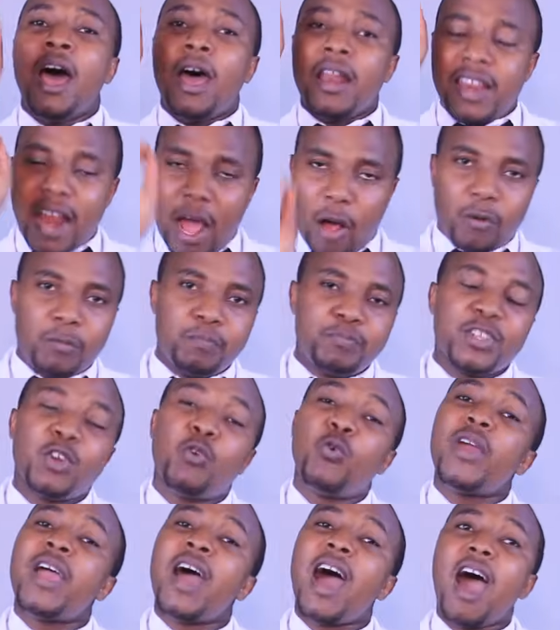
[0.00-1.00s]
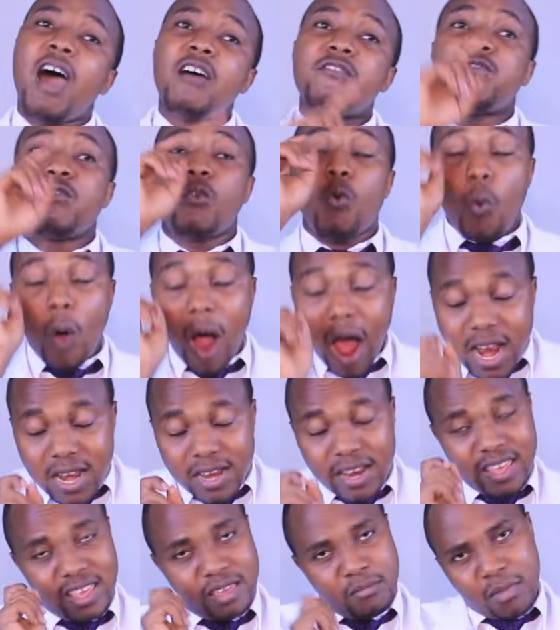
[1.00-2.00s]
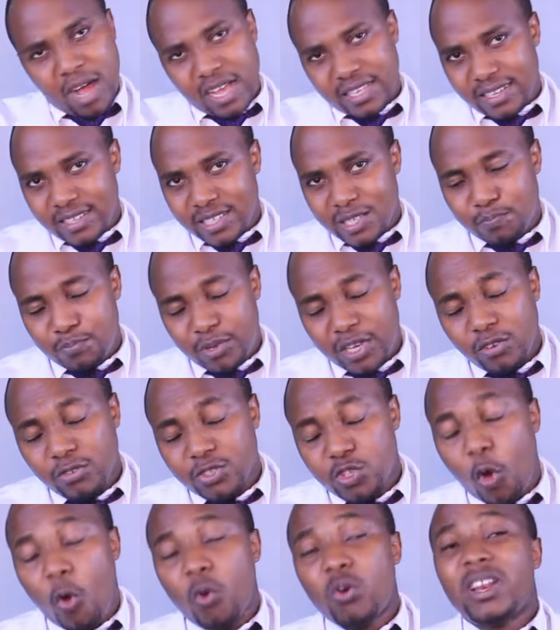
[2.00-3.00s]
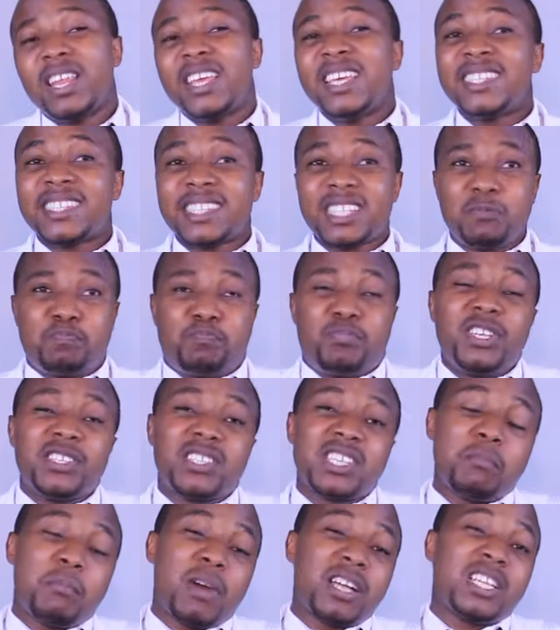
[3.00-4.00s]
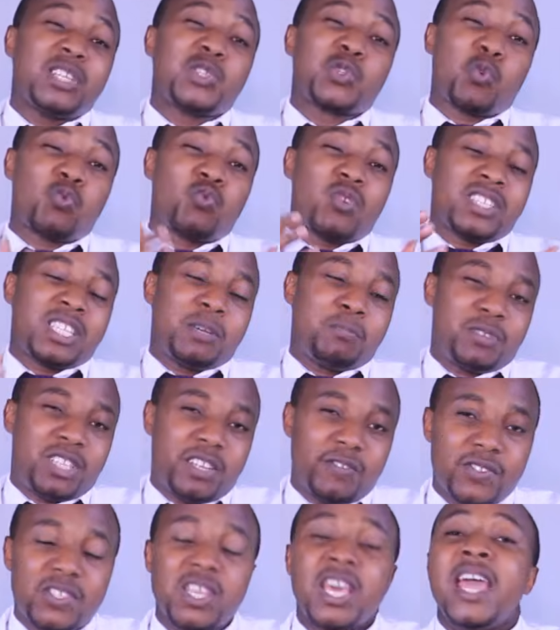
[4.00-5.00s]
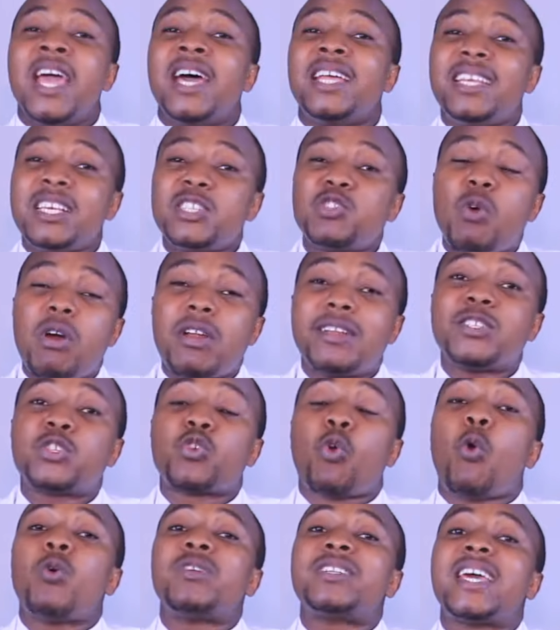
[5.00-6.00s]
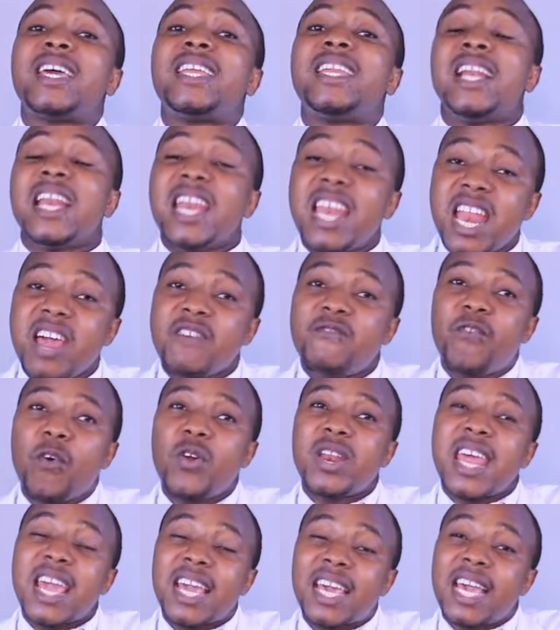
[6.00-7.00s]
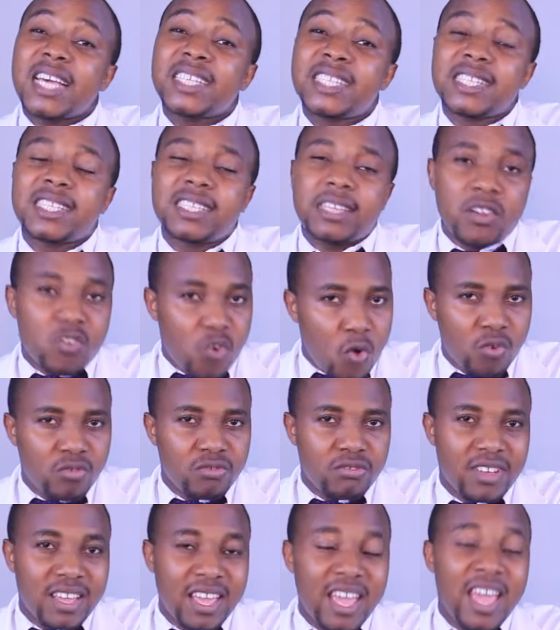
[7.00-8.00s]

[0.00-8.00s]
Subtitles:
Now, we have one, the emergence pills or ECPs, emergence contraceptives. These ones contain levonorgestrel,